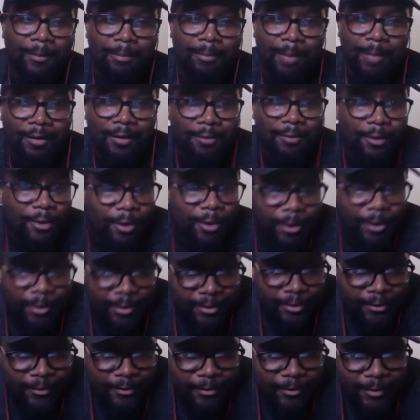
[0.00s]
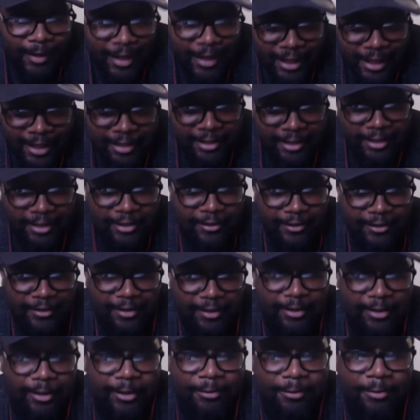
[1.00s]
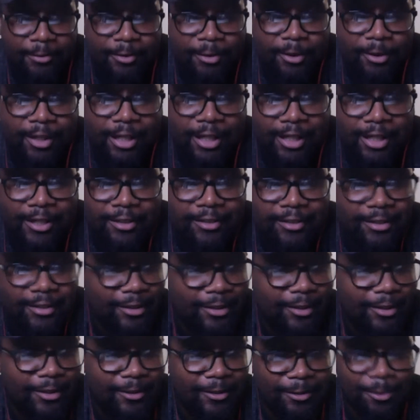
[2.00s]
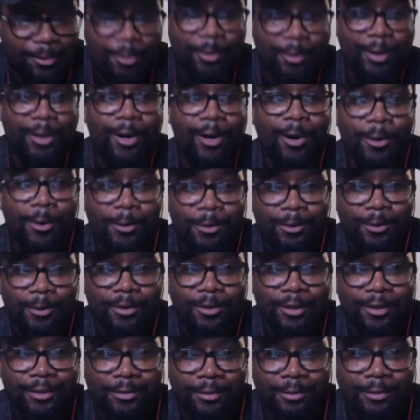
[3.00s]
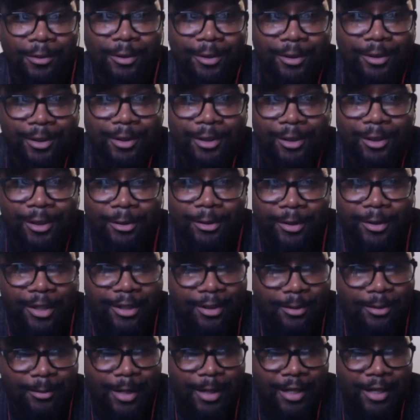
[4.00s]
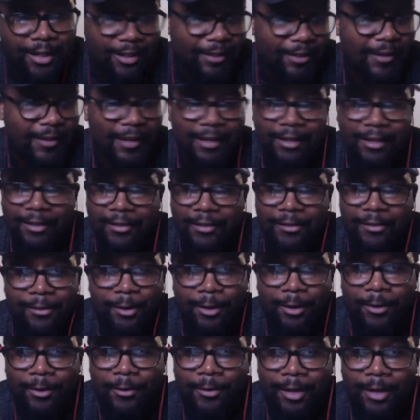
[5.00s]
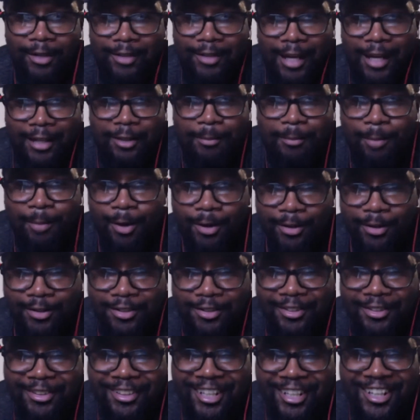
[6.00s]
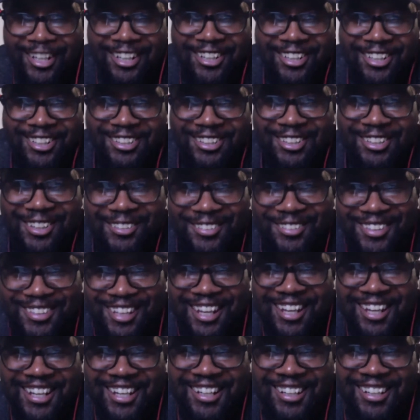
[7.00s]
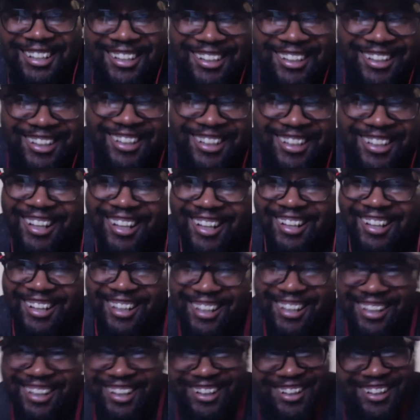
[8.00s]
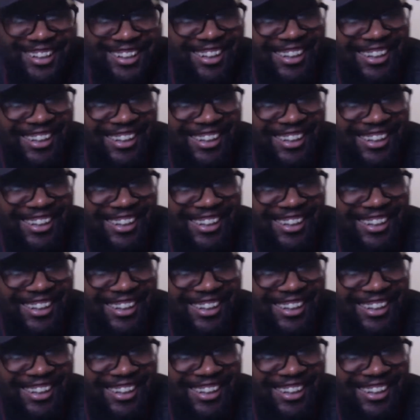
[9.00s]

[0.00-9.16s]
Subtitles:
But if you're not if you're not into scoring goals, if you're, then you might not attack the box. So I'm saying, I